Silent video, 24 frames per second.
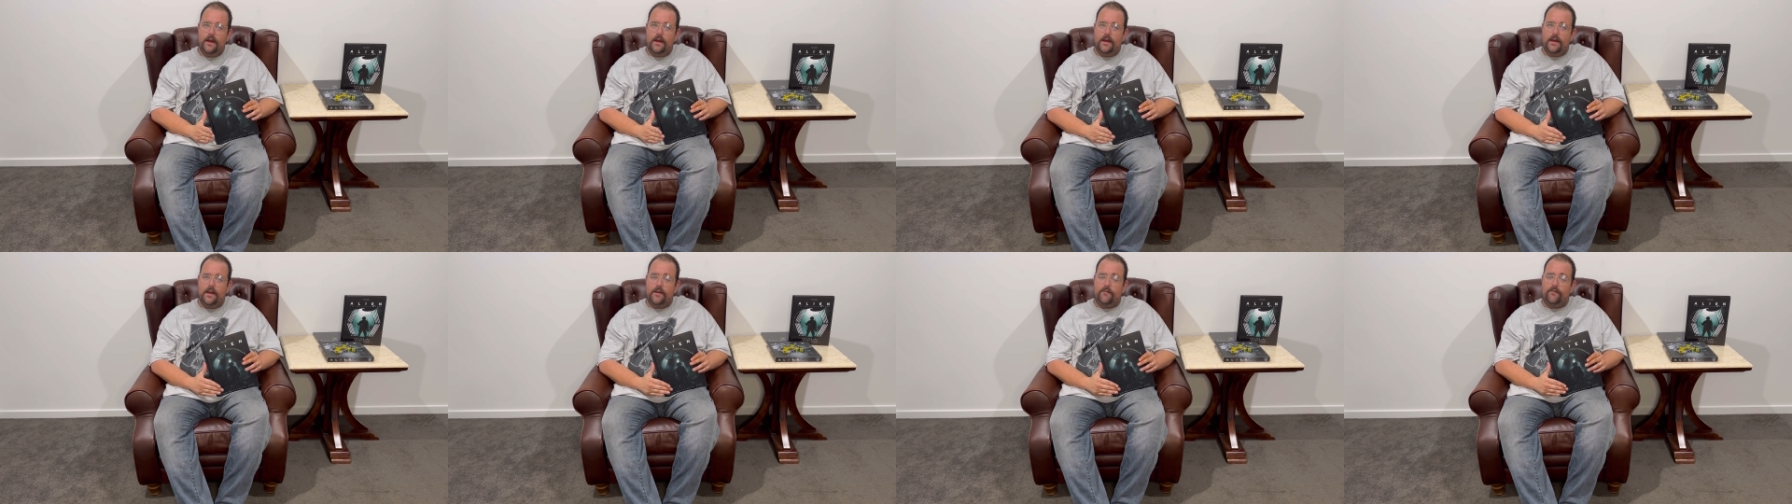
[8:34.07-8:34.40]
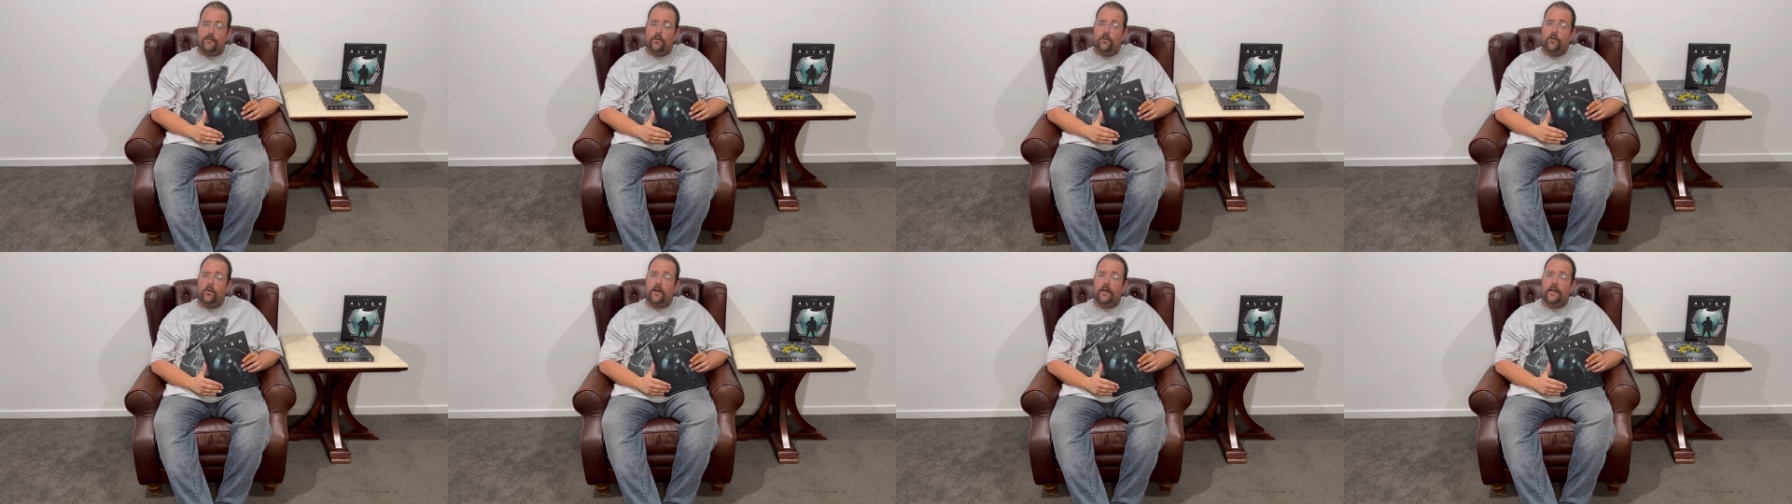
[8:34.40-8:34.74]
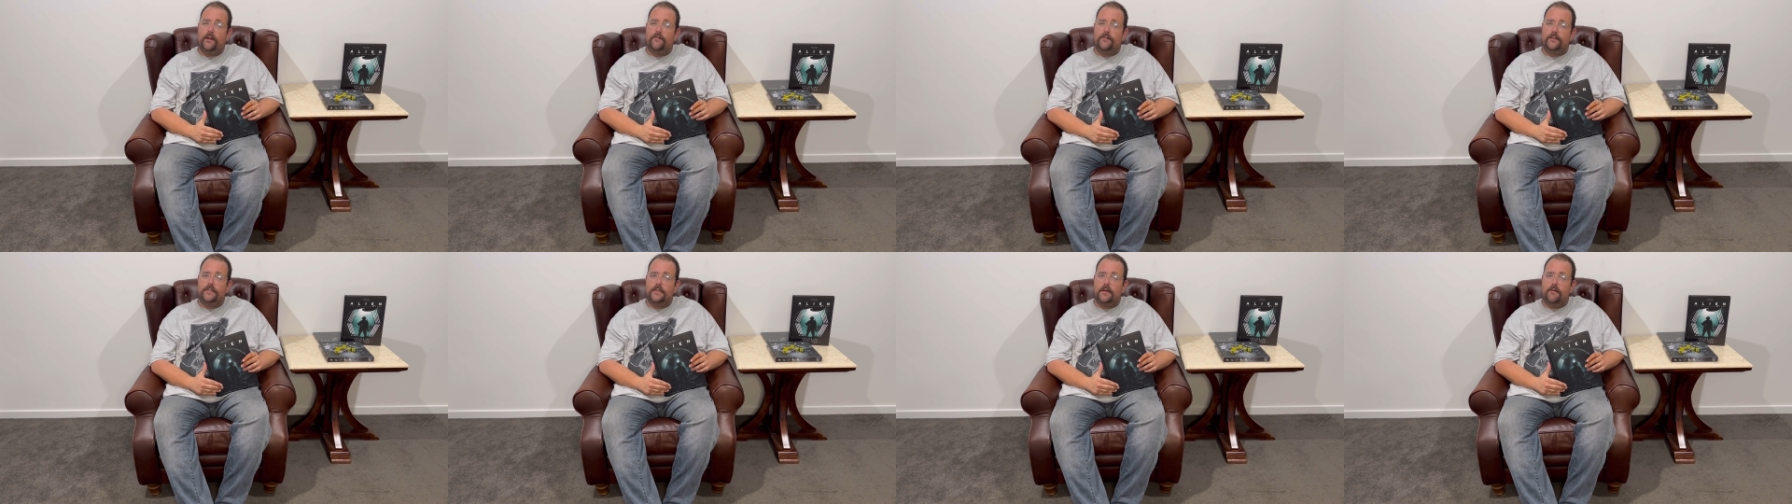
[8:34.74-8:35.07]
If you're looking
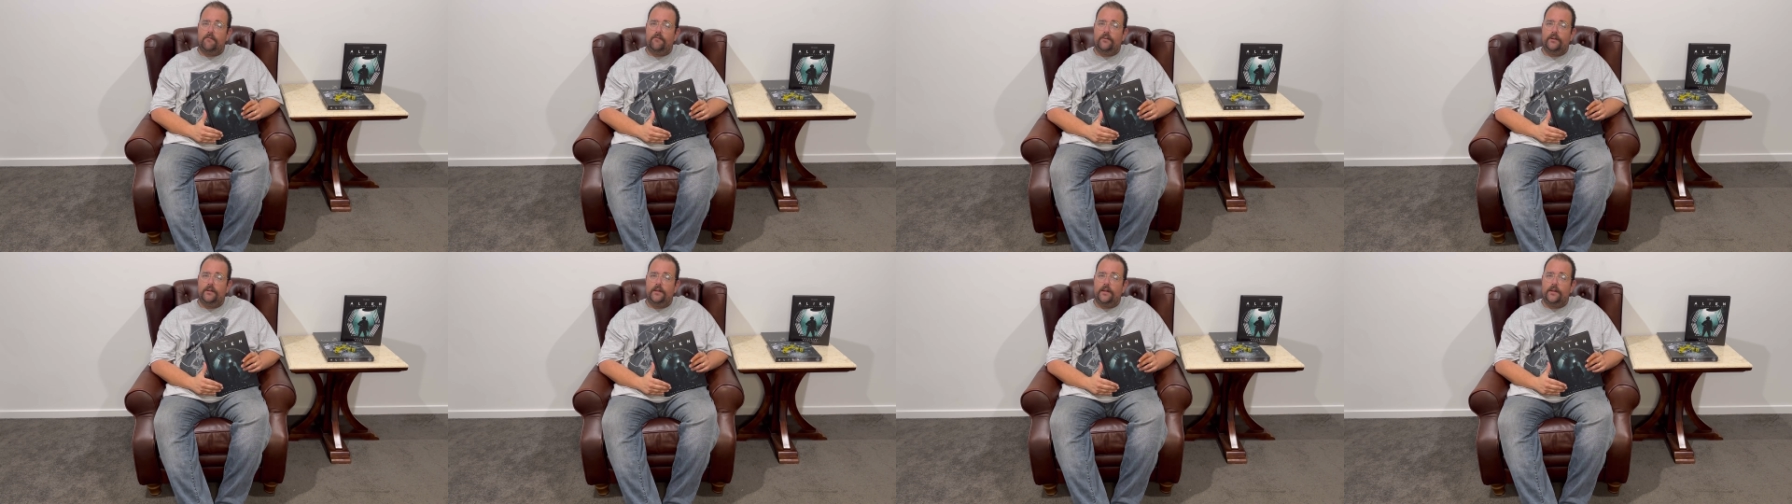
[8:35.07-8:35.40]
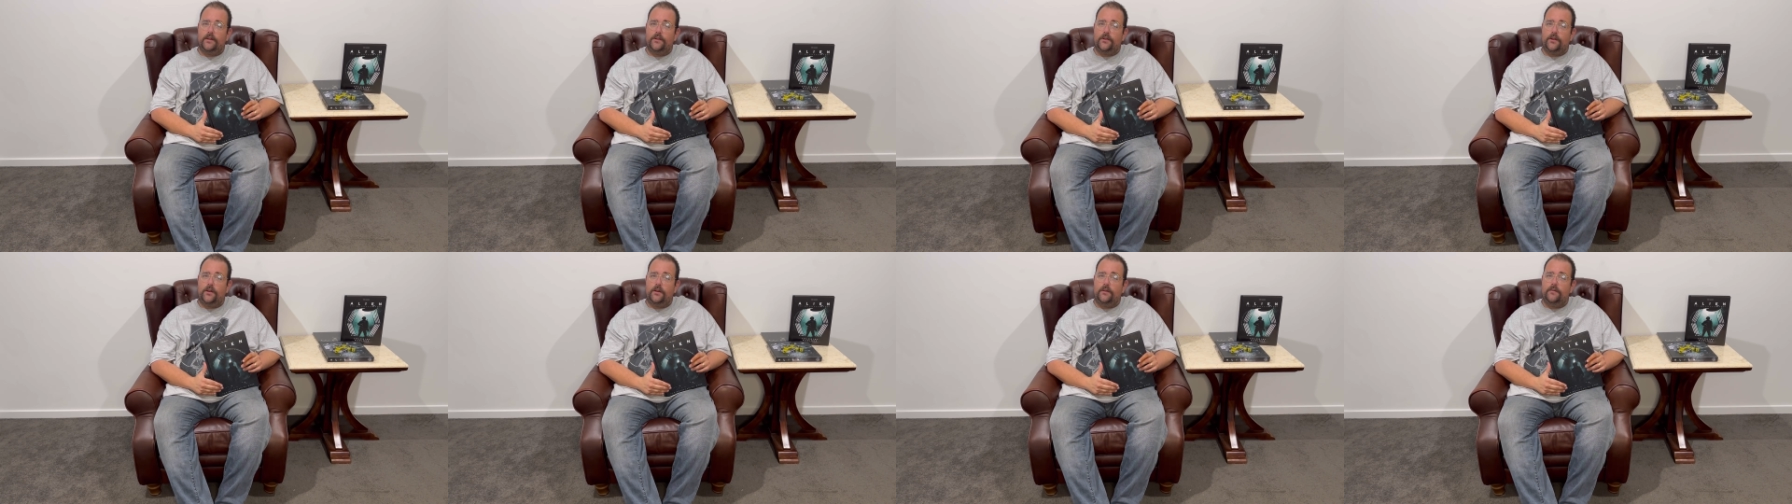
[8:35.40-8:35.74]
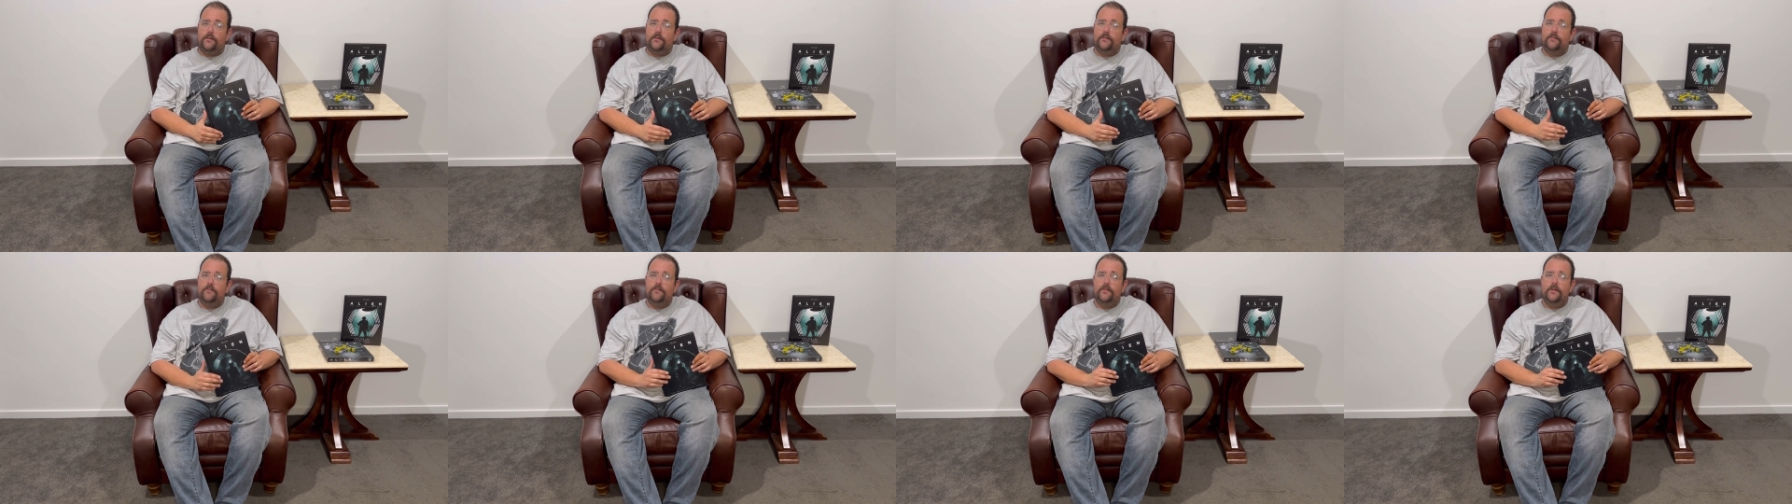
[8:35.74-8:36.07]
for something that you can
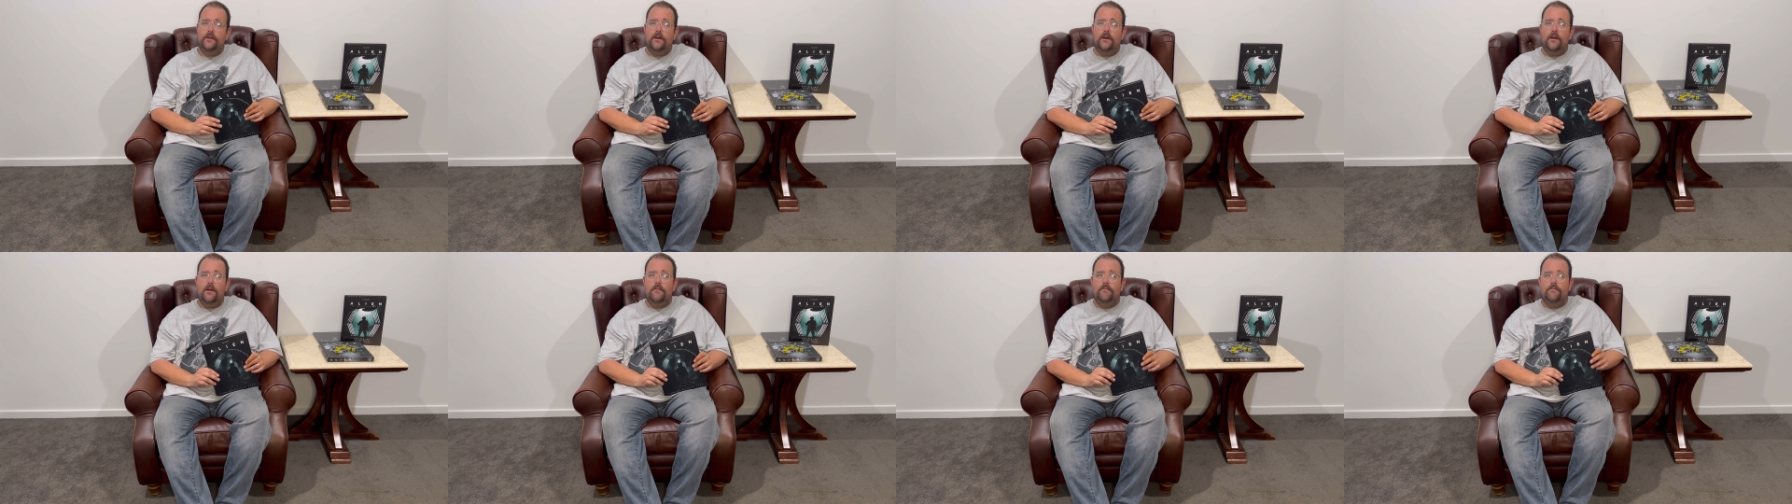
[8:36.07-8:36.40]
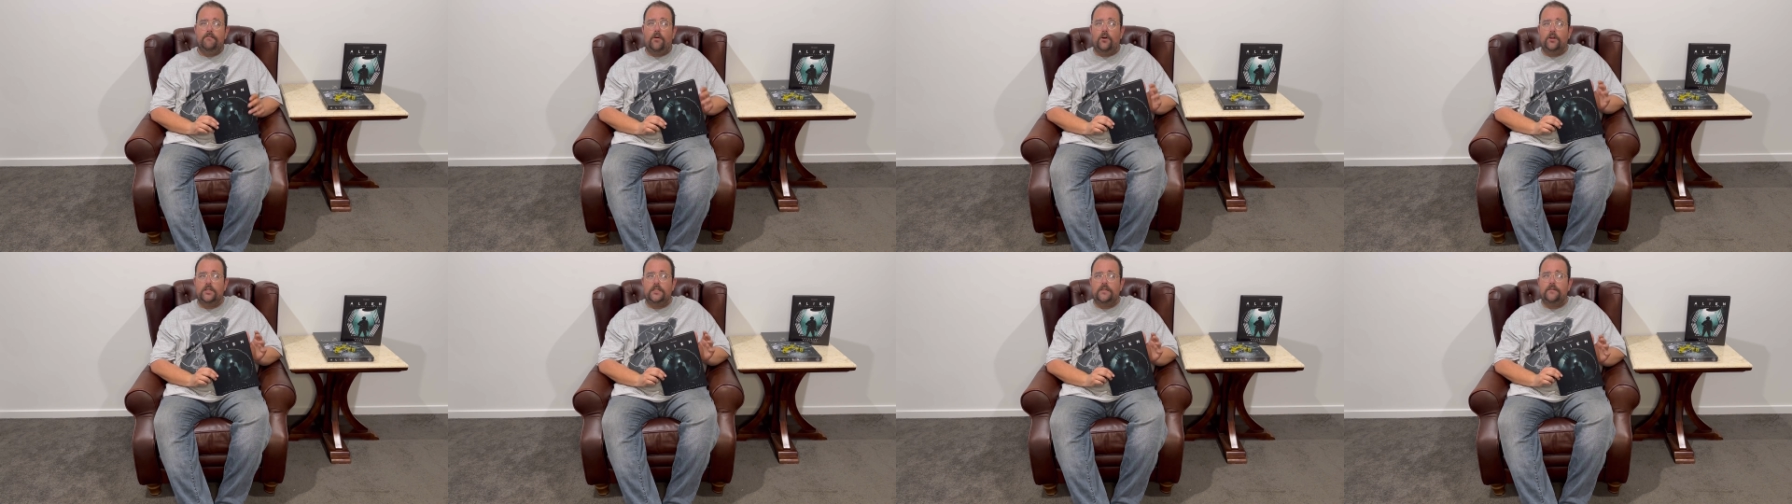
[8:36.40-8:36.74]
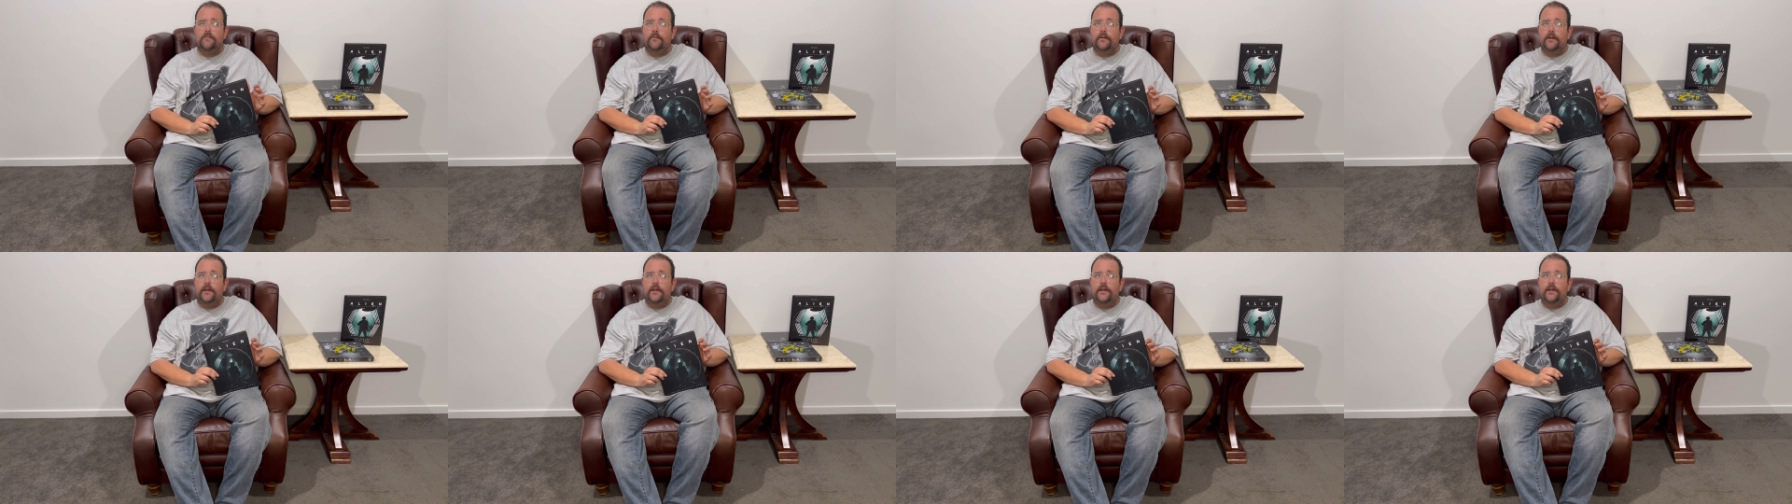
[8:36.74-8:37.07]

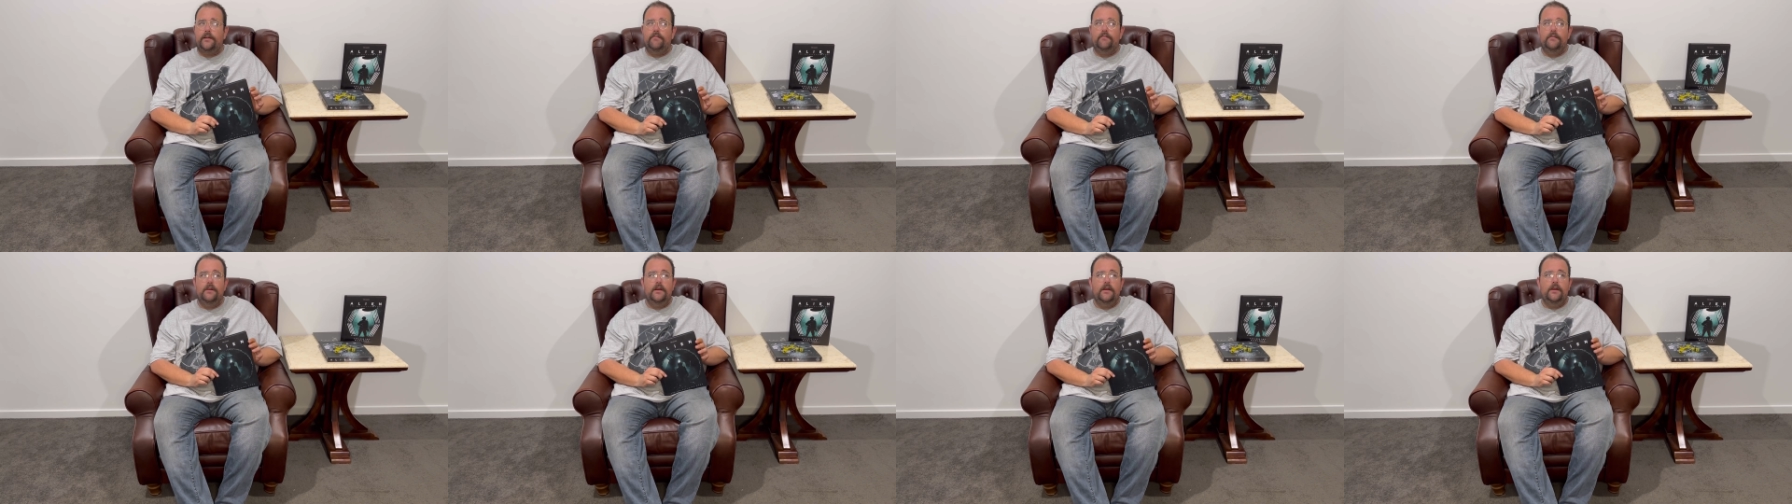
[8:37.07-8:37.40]
possibly